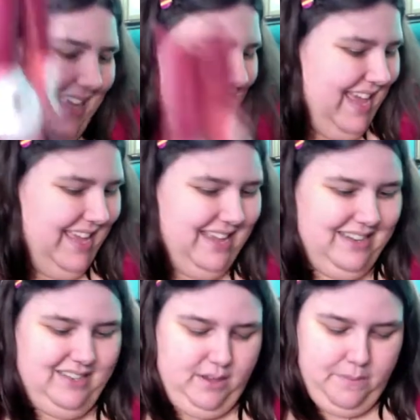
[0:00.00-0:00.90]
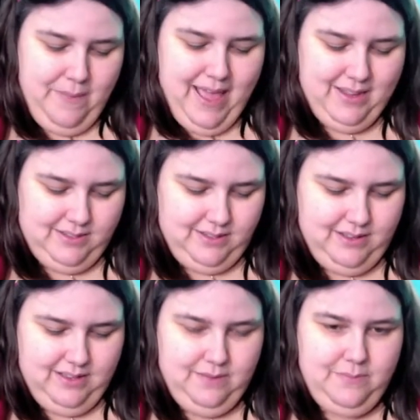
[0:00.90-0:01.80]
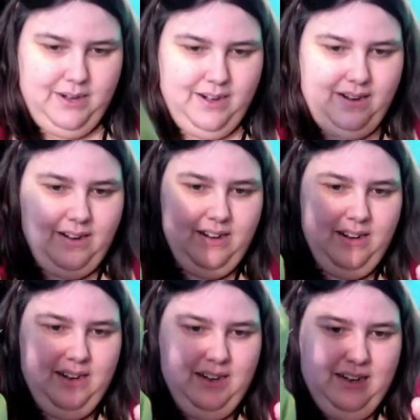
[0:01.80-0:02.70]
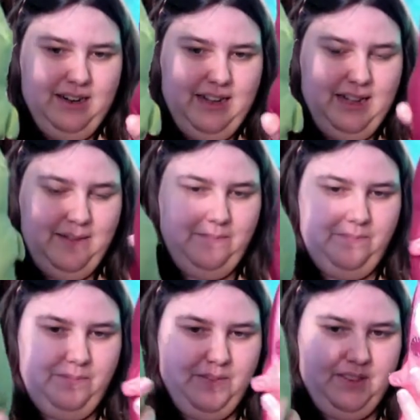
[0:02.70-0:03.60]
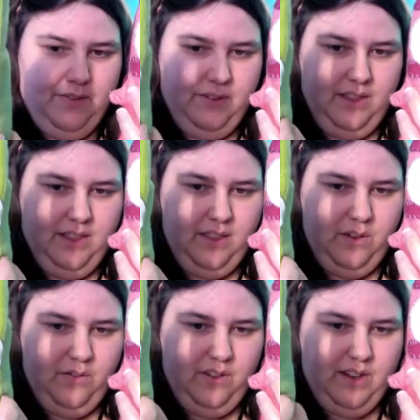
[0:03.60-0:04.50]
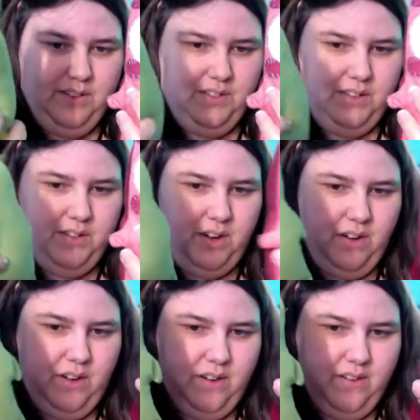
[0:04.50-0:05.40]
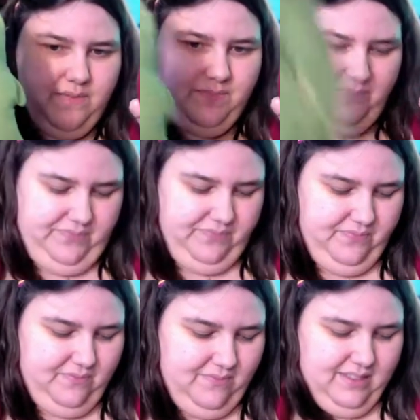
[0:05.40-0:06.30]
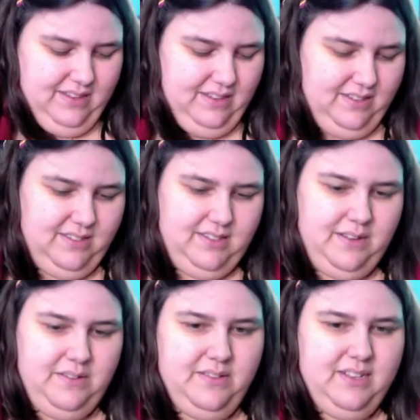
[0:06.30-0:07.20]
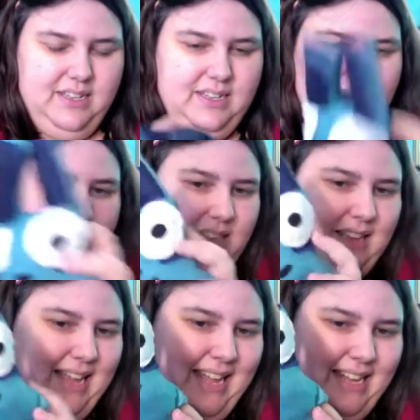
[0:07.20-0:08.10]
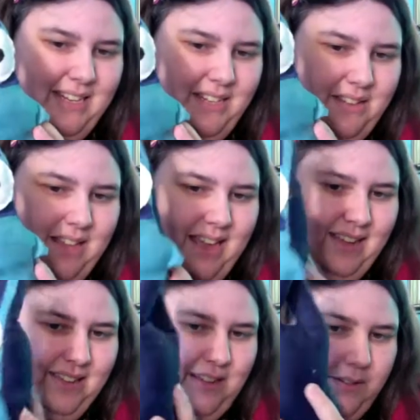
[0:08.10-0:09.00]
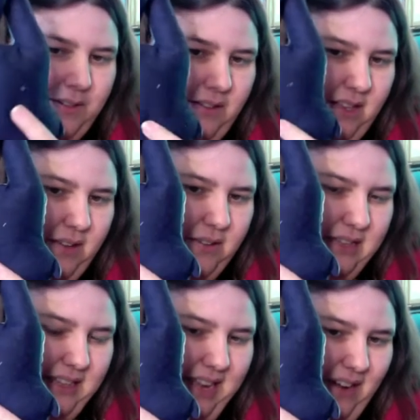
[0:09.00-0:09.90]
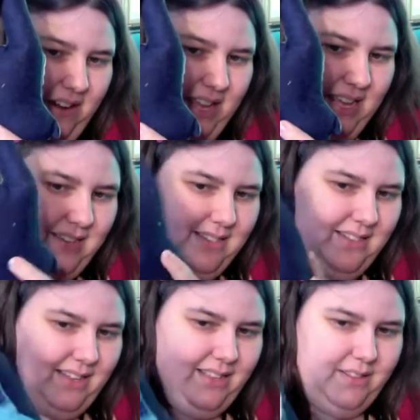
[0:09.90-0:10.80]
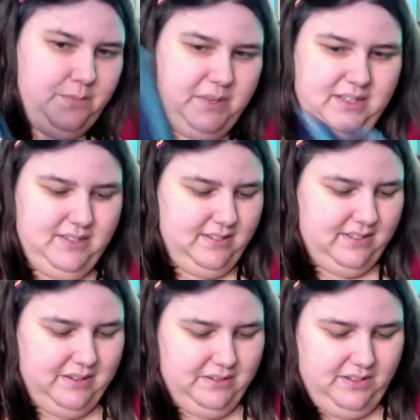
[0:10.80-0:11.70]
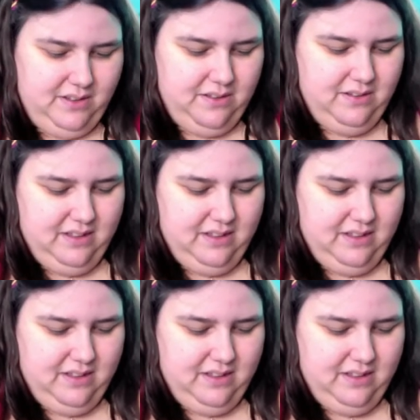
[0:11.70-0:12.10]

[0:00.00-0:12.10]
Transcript: And their backs on them are different than their fronts. They're darker. So I had to do that because I was only using layer cakes to cut their pieces out. So,